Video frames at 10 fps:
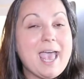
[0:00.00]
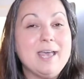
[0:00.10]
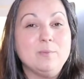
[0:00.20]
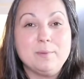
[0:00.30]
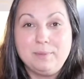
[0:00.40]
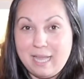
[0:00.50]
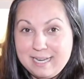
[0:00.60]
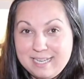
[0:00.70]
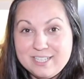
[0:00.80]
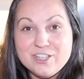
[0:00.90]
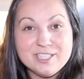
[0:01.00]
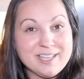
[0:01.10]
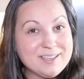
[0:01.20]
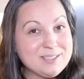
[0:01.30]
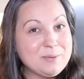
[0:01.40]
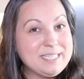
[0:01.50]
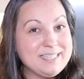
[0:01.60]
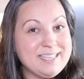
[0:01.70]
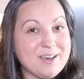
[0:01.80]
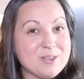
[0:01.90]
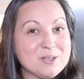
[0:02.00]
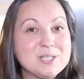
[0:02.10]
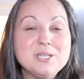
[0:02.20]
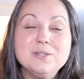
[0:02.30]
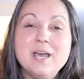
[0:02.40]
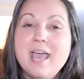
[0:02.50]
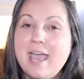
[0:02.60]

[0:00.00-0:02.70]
and we blend it just like we did the other two.